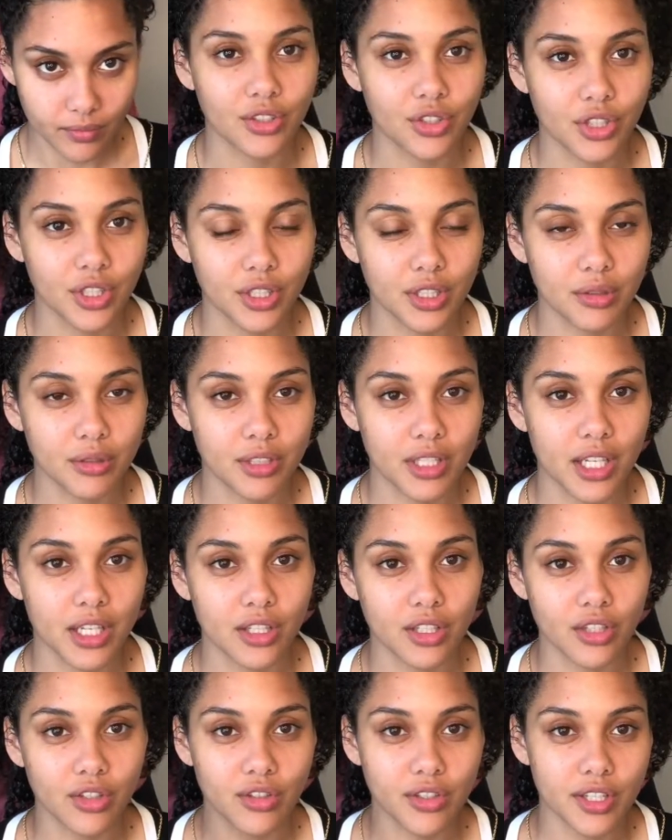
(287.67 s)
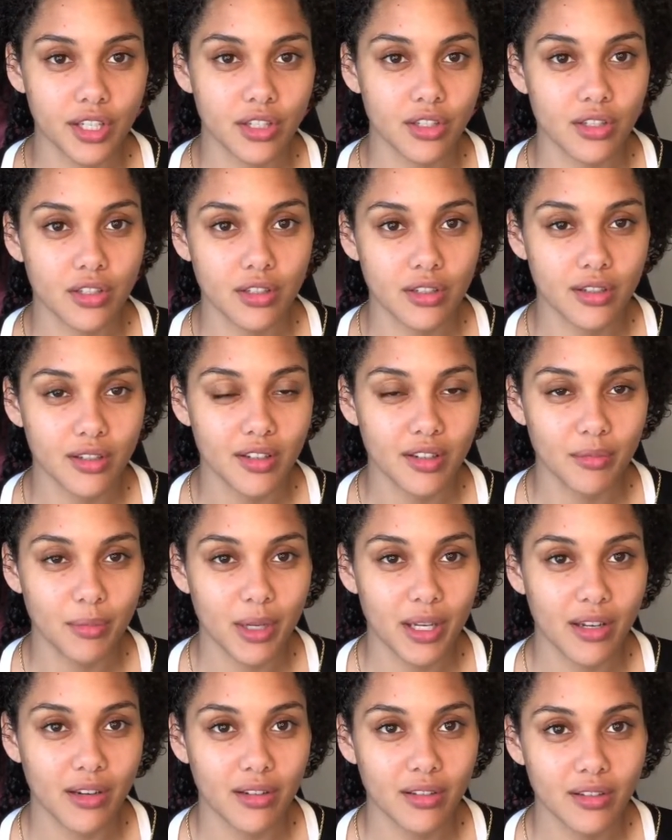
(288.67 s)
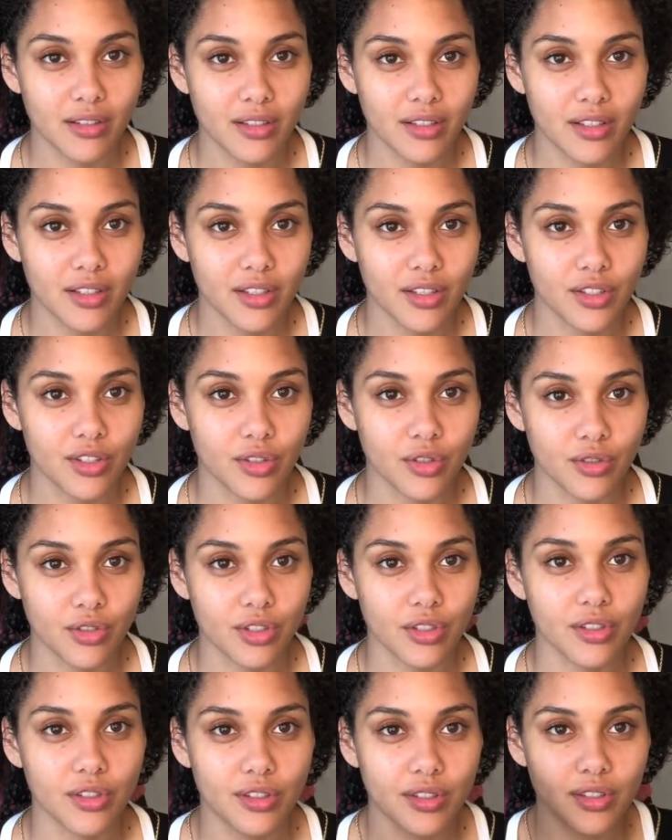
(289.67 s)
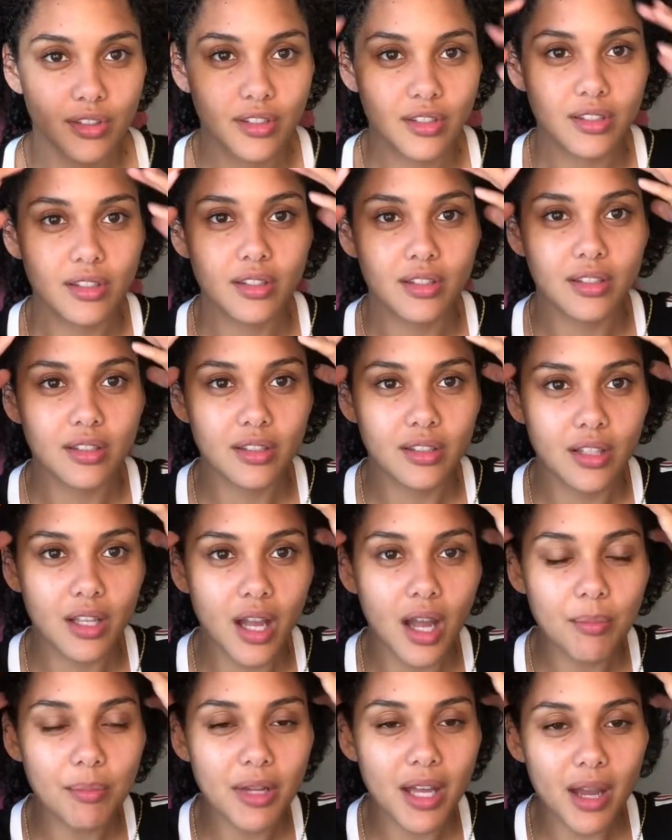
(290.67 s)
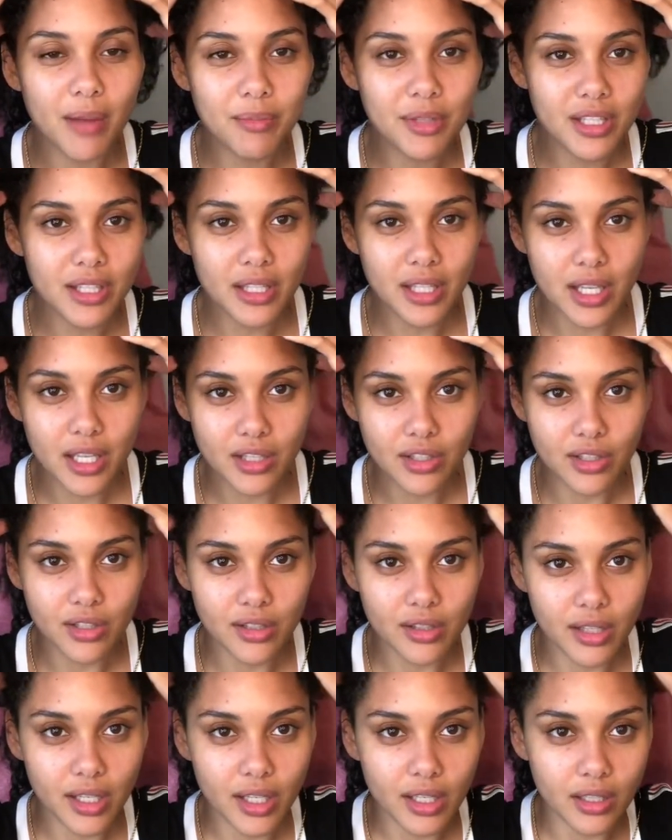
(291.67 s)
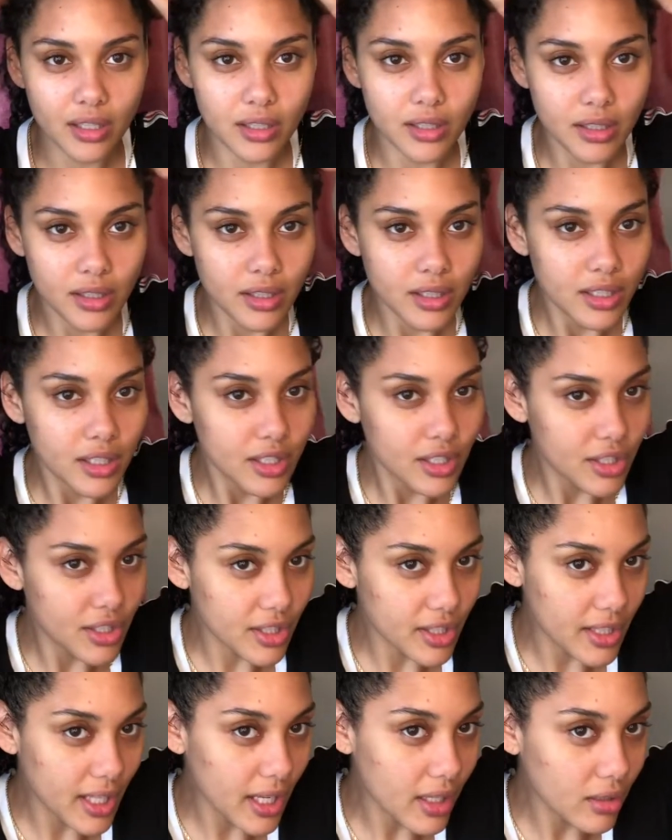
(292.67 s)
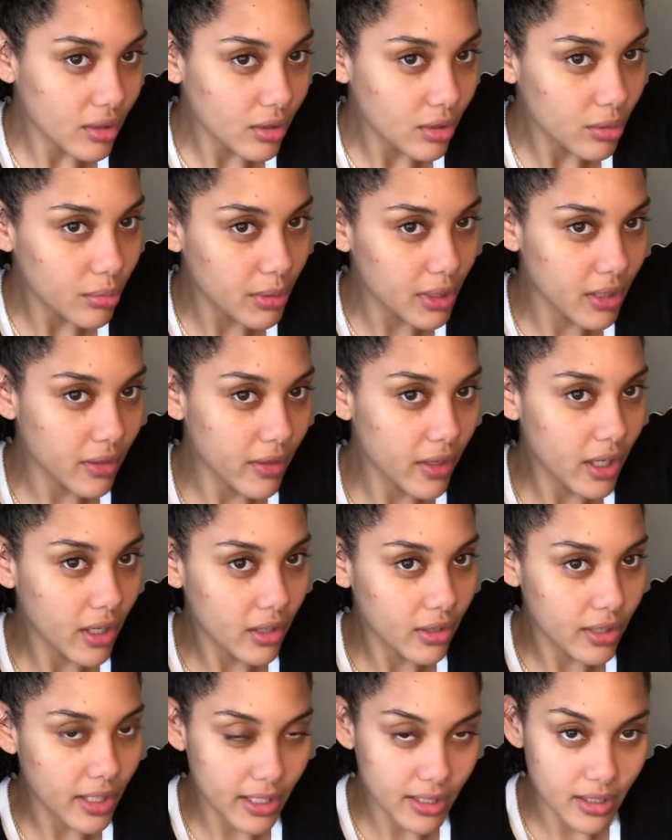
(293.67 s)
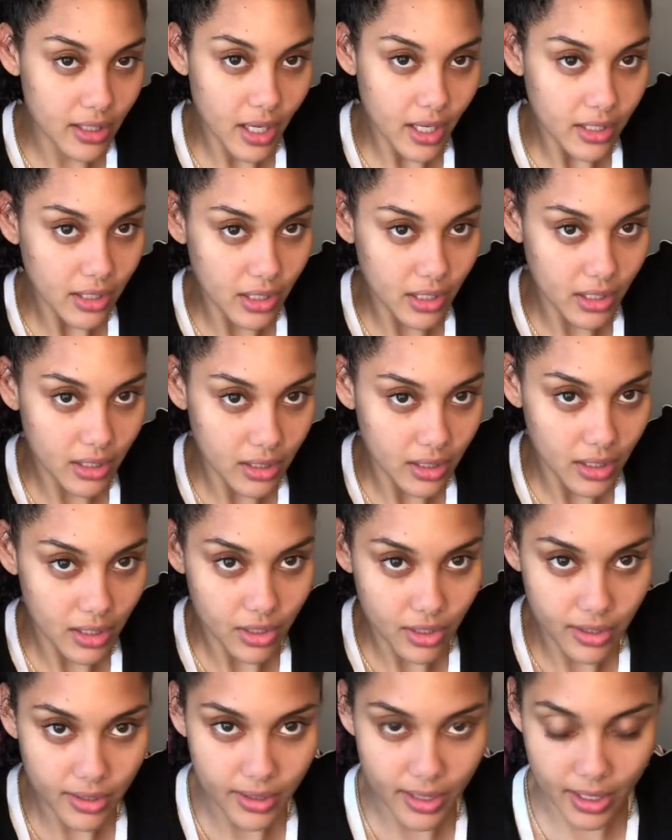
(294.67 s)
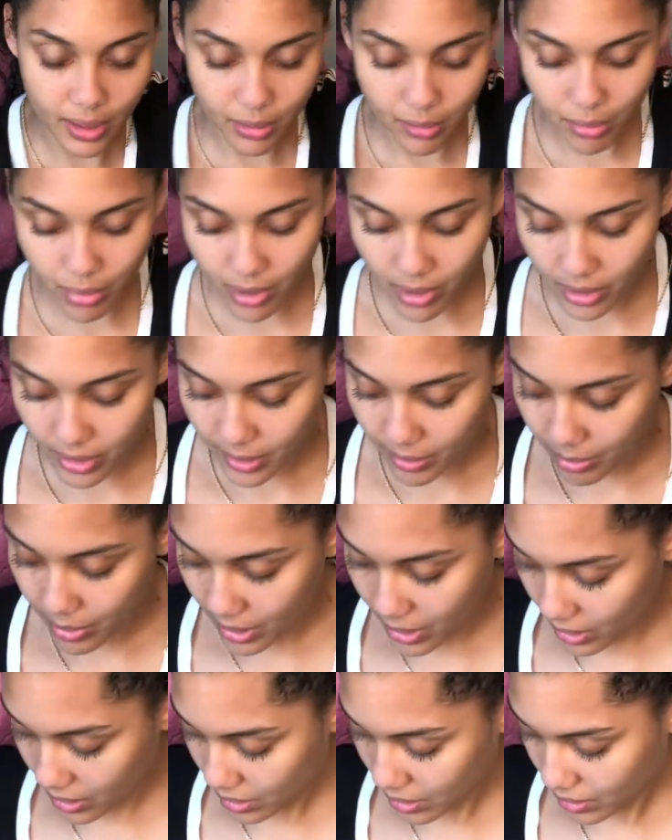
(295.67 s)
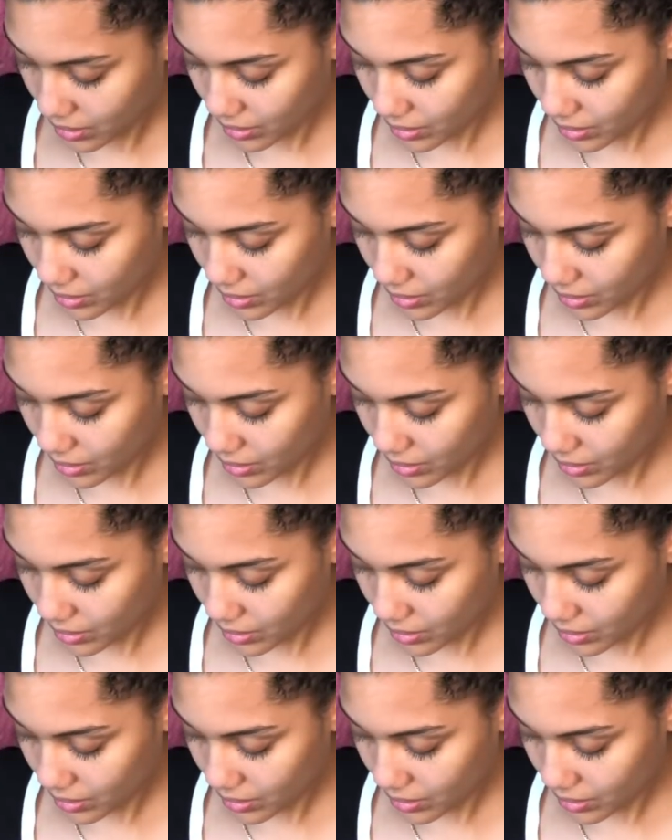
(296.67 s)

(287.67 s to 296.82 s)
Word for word: You're gonna take another section of my hair. So just, like I'm not, I'm just saying, just like, just take a little bit of hair that's not done and just like part split it.